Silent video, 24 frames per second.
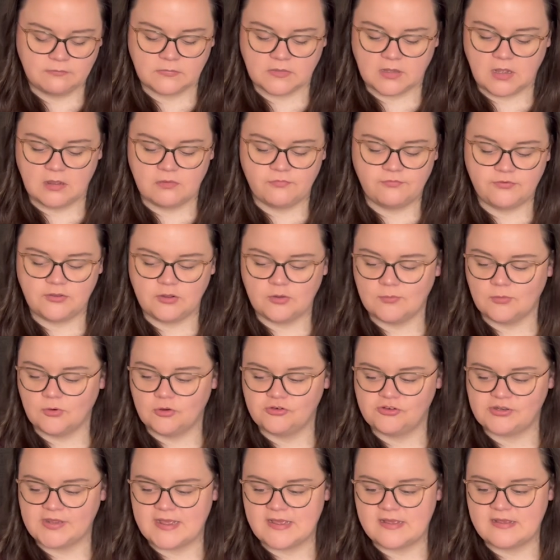a few more
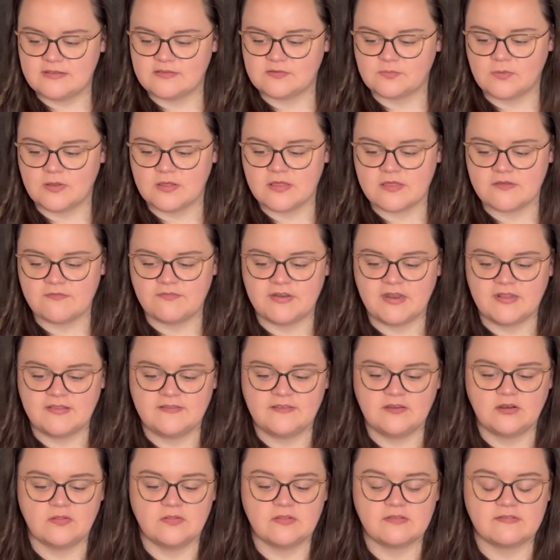days worth of knitting
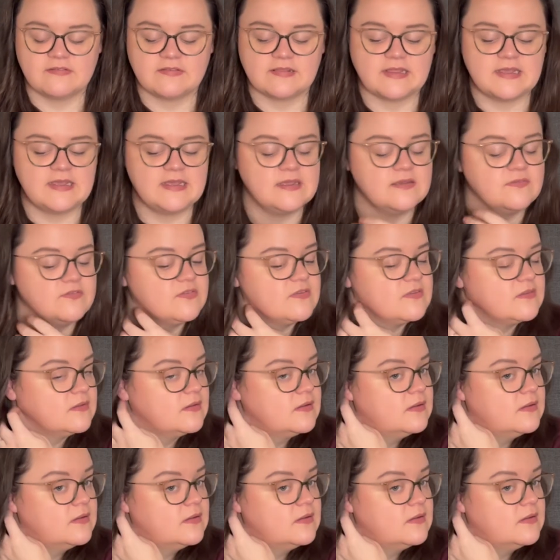on the sleeves,